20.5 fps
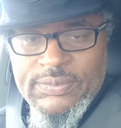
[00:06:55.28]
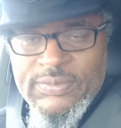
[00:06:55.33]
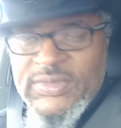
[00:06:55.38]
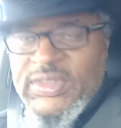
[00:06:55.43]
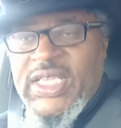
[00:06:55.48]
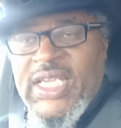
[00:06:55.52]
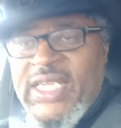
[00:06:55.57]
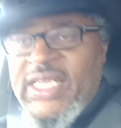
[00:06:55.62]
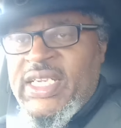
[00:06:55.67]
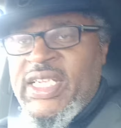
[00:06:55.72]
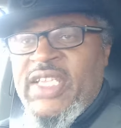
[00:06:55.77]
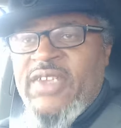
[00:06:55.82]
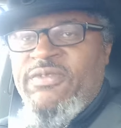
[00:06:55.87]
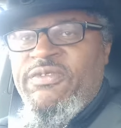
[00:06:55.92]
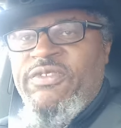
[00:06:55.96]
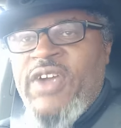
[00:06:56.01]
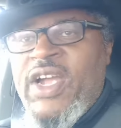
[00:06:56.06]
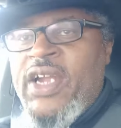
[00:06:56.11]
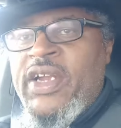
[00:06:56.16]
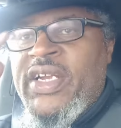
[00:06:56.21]
No, I didn't get
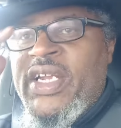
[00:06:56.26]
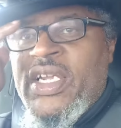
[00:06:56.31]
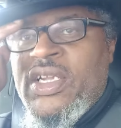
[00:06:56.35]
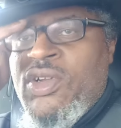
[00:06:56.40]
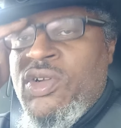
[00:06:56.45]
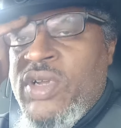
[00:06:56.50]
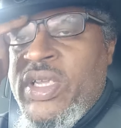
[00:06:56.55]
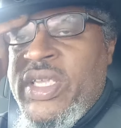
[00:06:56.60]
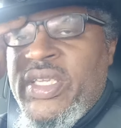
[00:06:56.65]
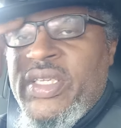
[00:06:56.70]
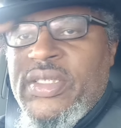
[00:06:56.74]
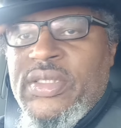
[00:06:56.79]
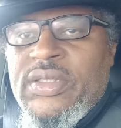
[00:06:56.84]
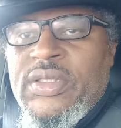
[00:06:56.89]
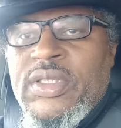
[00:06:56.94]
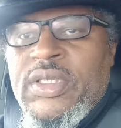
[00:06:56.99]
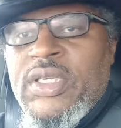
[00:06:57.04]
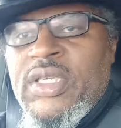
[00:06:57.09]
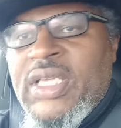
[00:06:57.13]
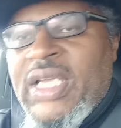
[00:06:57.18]
fired, I quit.
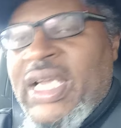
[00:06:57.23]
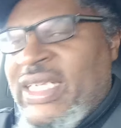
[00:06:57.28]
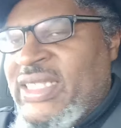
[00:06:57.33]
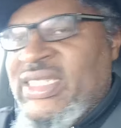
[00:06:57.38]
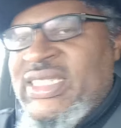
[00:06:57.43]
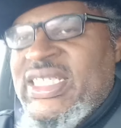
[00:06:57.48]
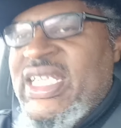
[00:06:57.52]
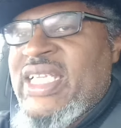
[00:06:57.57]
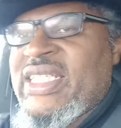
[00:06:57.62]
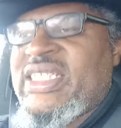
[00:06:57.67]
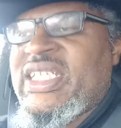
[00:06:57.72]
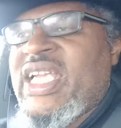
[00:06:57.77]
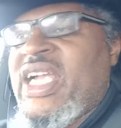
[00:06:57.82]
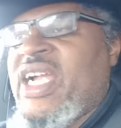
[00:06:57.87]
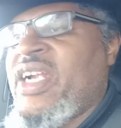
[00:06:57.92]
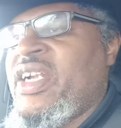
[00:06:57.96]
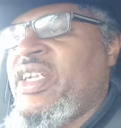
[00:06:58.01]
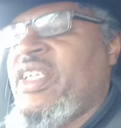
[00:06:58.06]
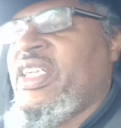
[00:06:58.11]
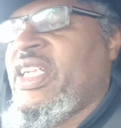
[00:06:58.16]
I just got
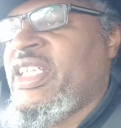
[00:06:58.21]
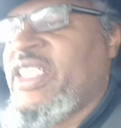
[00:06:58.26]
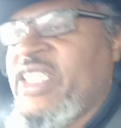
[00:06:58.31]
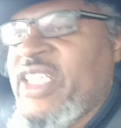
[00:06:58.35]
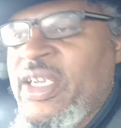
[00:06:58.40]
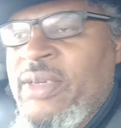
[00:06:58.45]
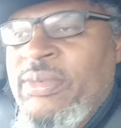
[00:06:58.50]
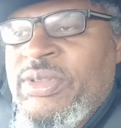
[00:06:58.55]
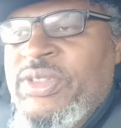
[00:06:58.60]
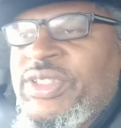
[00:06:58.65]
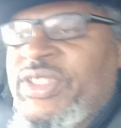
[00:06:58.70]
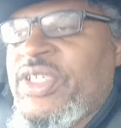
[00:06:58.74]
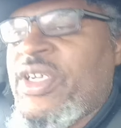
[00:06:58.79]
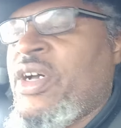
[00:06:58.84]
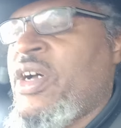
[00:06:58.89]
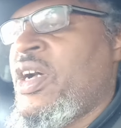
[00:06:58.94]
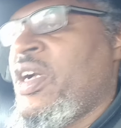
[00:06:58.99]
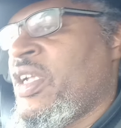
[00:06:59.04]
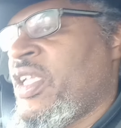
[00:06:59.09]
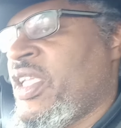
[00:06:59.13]
tired of the double
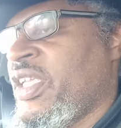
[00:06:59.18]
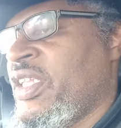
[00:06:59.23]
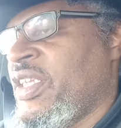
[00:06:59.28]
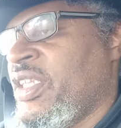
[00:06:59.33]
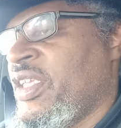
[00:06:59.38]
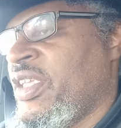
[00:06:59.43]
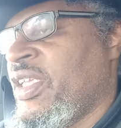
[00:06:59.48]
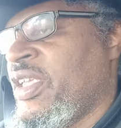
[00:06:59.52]
talk and the